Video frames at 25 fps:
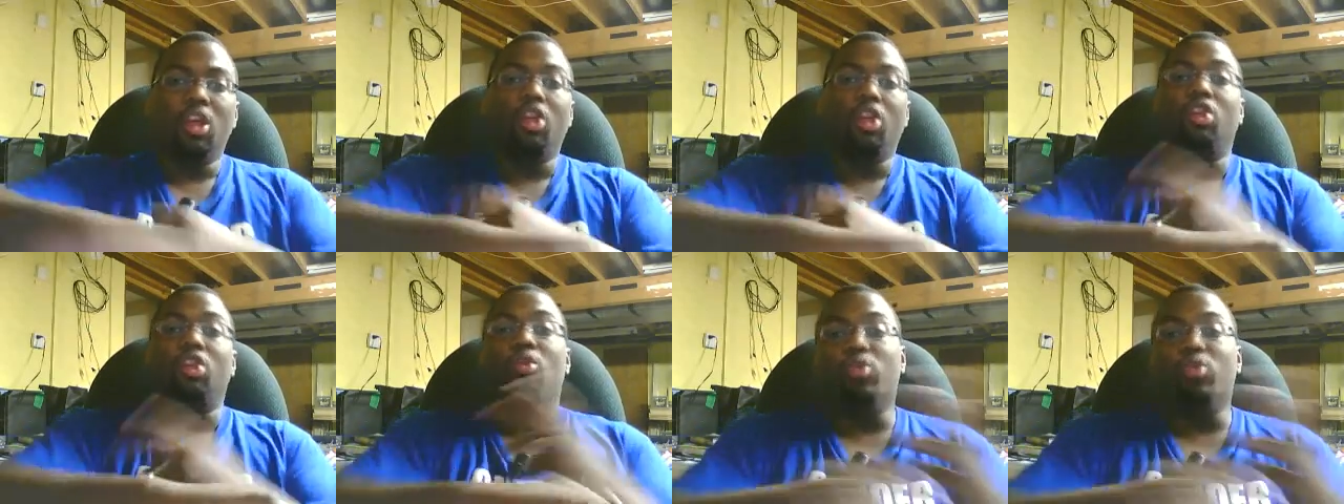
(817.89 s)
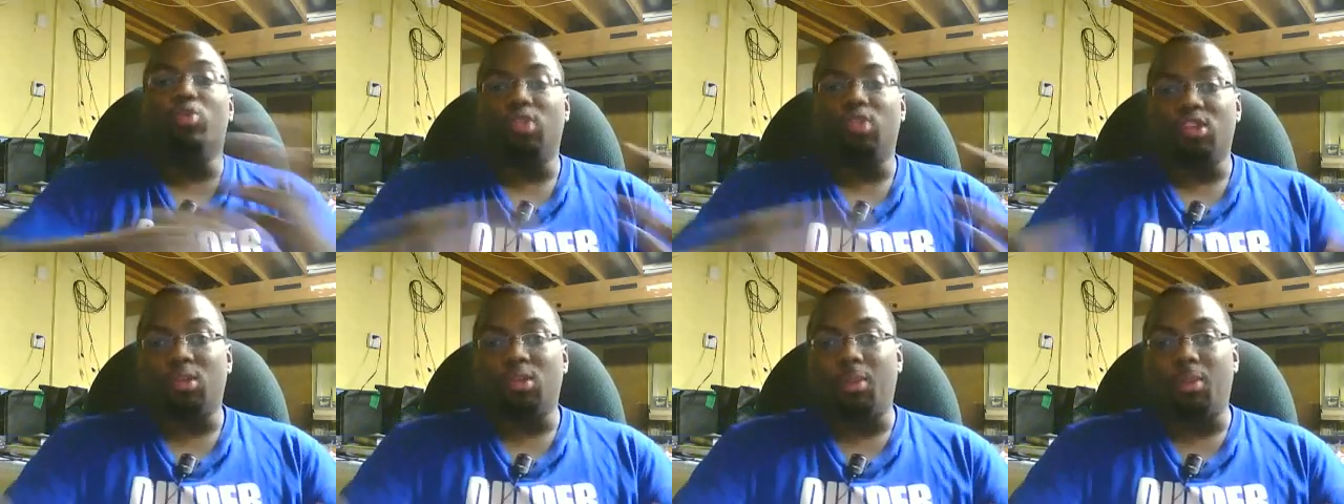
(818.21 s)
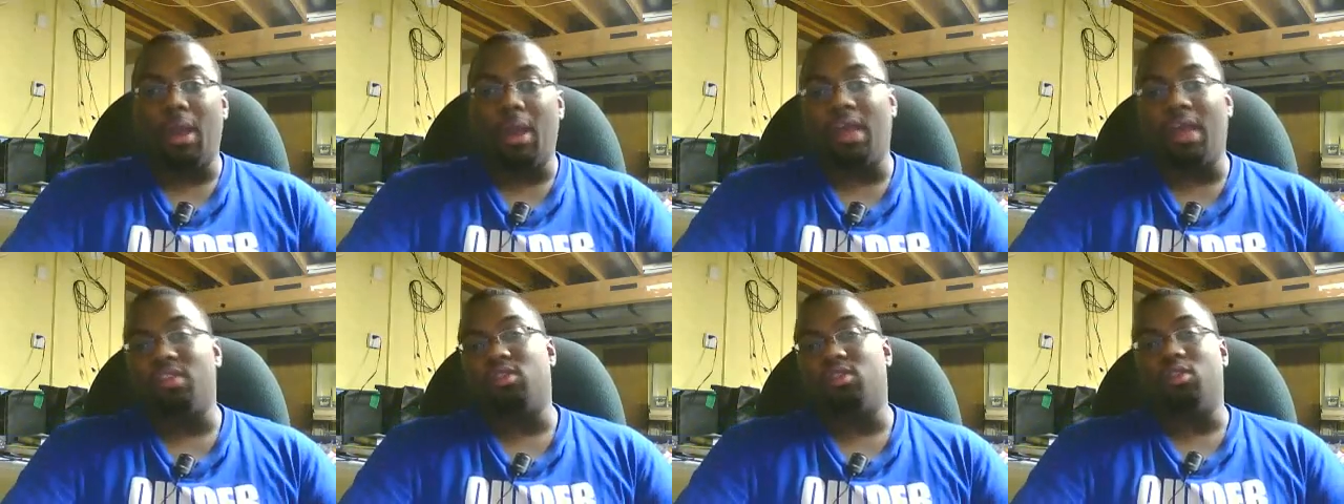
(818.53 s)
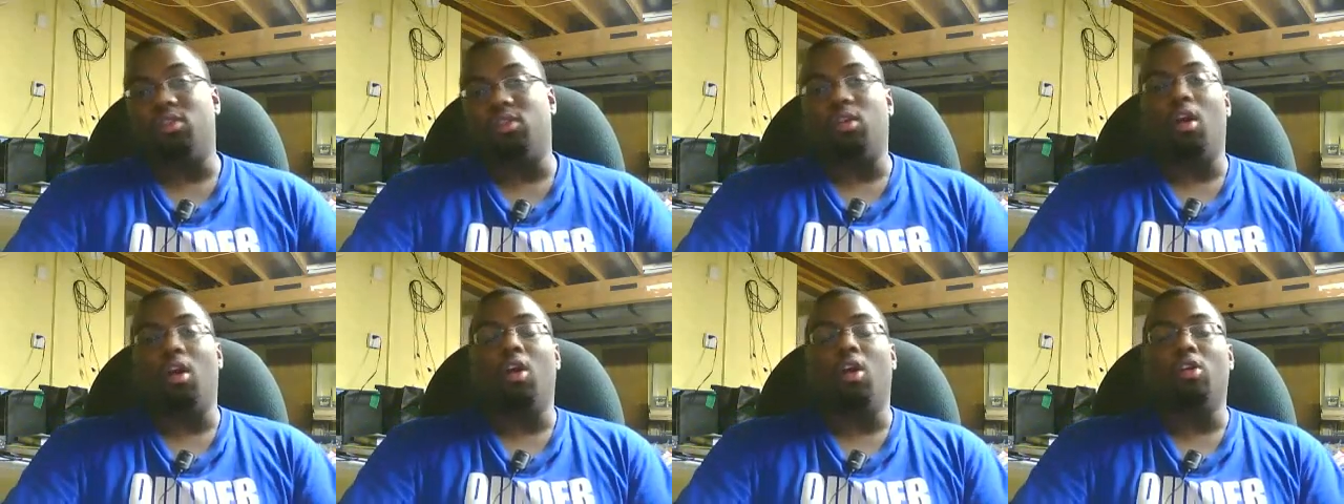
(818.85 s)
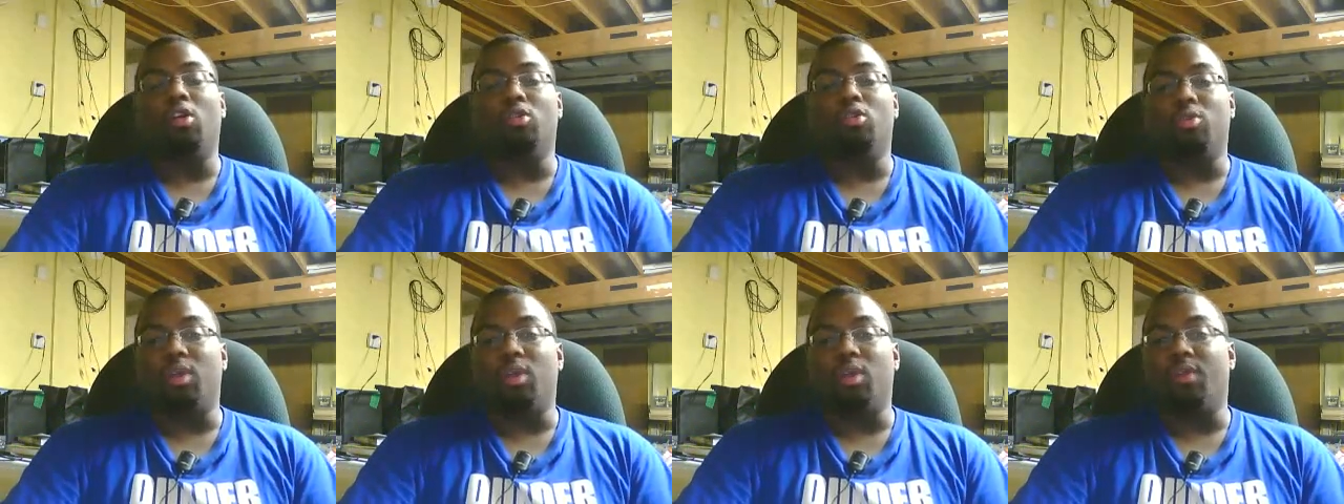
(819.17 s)
use it to pass the
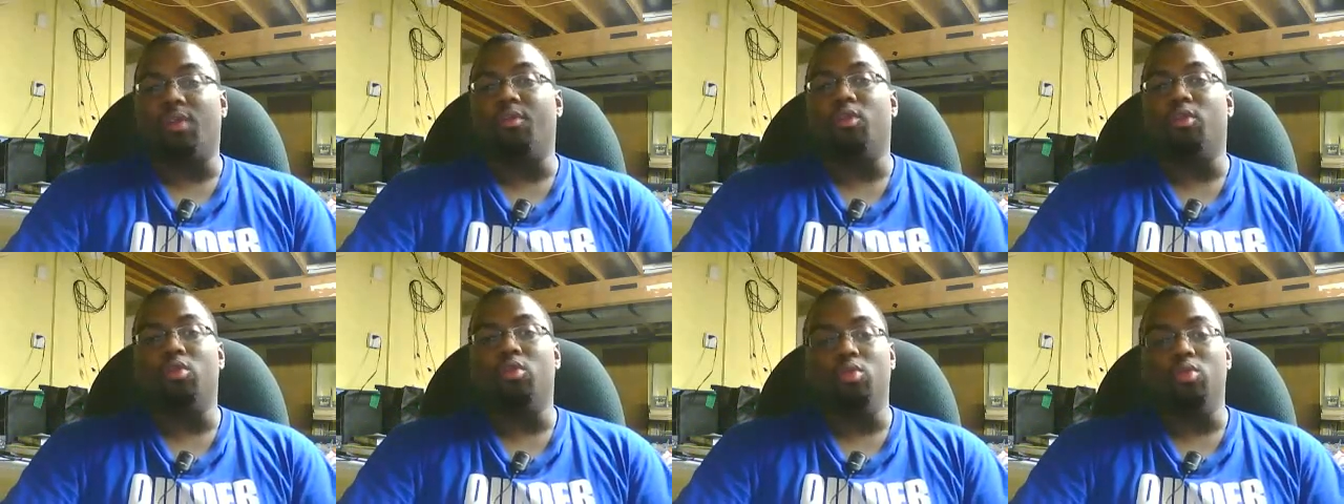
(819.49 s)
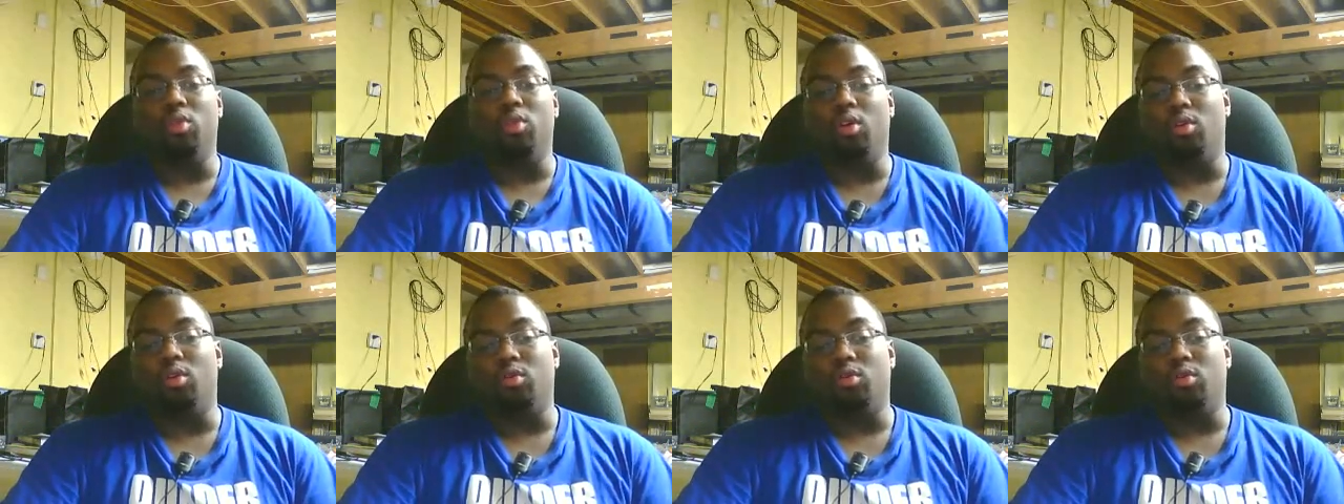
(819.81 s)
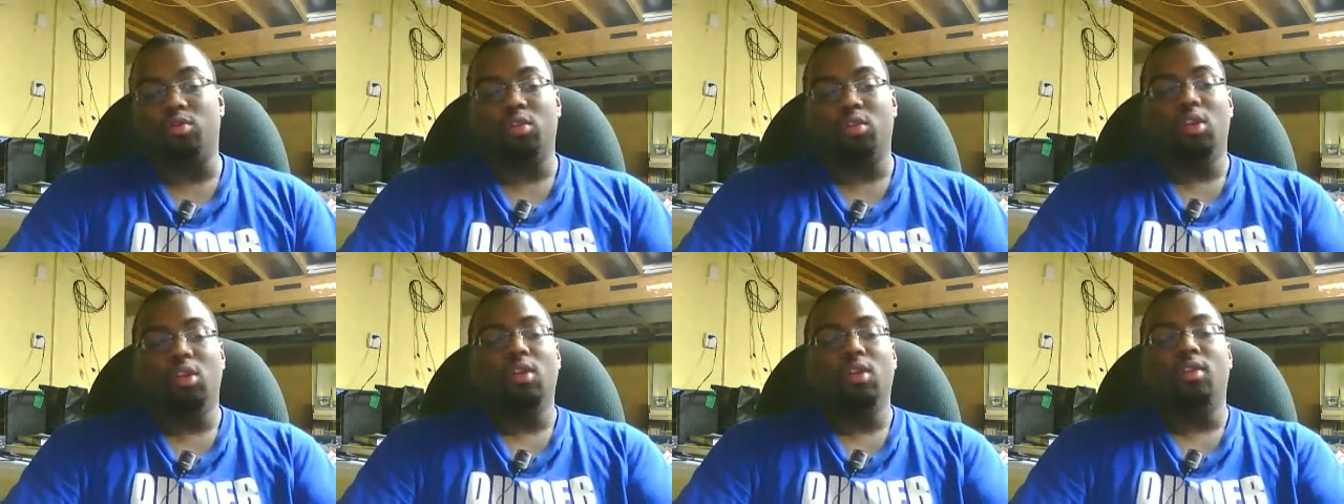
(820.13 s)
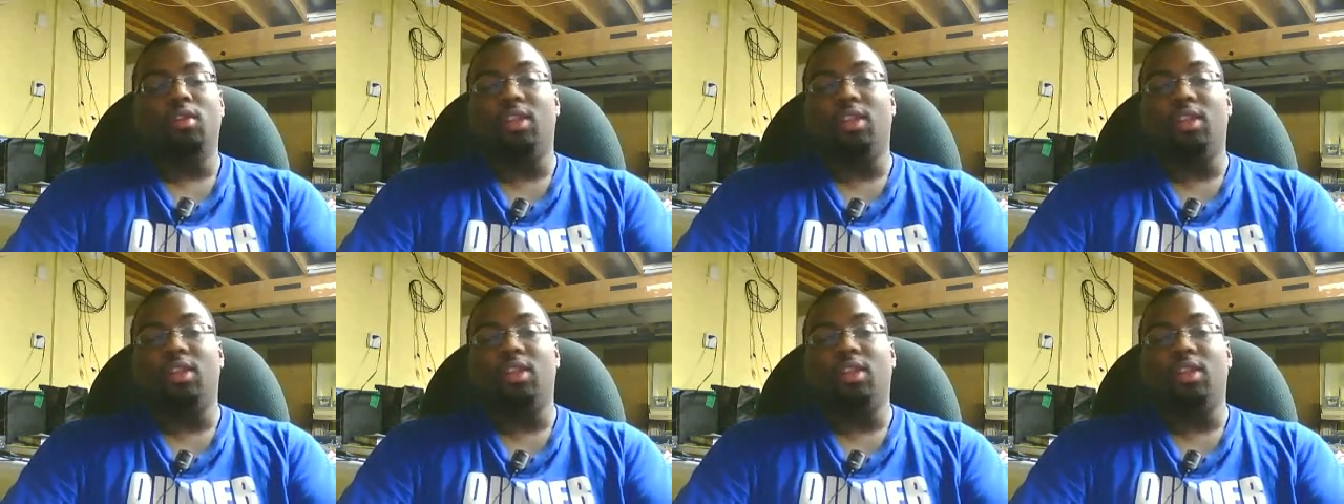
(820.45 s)
guard or whatever. Who knows?